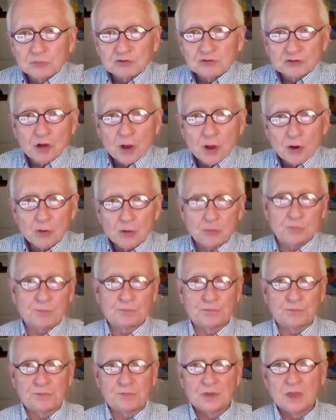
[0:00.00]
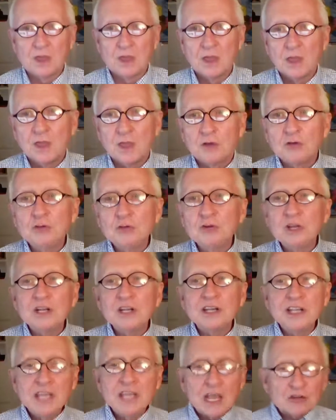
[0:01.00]
show. You need
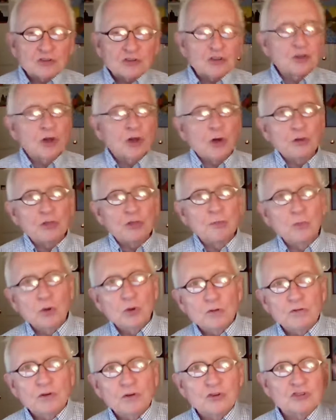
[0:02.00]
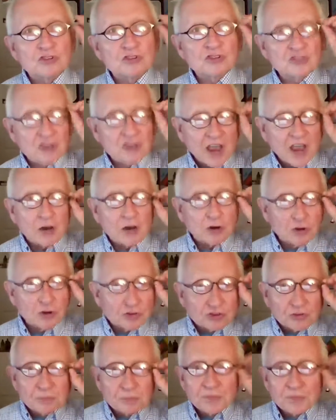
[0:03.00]
to get to know the movers and
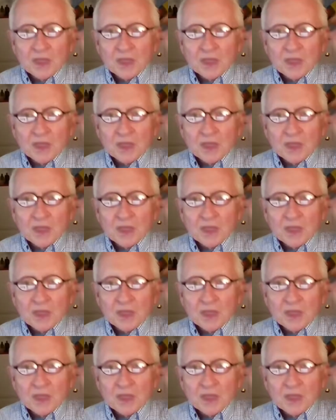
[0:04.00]
shakers